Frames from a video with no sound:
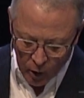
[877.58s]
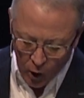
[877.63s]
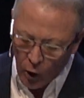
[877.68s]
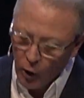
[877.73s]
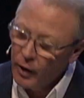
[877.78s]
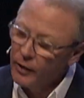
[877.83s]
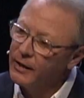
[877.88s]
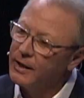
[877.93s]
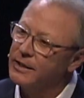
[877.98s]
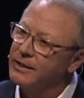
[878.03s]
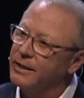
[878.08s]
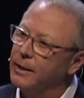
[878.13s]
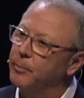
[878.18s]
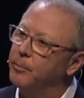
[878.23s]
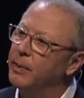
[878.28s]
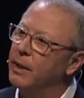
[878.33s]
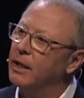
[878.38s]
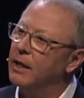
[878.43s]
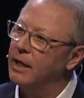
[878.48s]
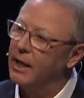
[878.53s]
or in the
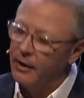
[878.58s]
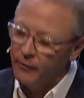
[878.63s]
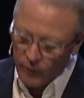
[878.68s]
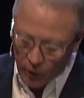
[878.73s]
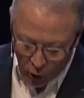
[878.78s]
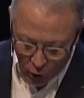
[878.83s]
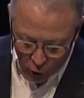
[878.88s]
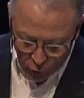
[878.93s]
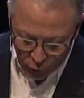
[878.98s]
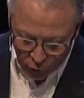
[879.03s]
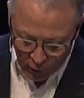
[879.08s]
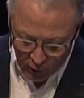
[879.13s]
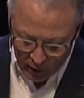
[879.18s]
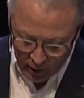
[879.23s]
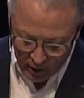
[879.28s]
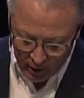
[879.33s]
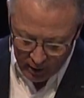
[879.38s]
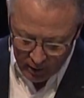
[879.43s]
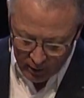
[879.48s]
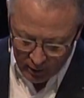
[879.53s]
stability of
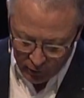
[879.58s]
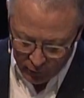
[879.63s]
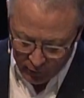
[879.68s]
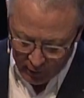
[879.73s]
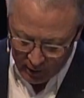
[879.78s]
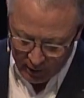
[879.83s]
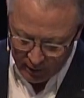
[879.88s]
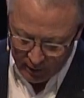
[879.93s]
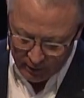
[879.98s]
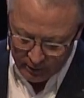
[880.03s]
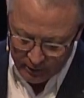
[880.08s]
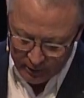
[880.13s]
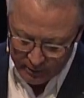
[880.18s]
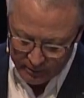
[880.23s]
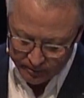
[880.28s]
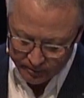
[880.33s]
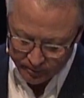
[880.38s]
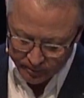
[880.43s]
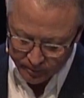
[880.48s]
earthly things.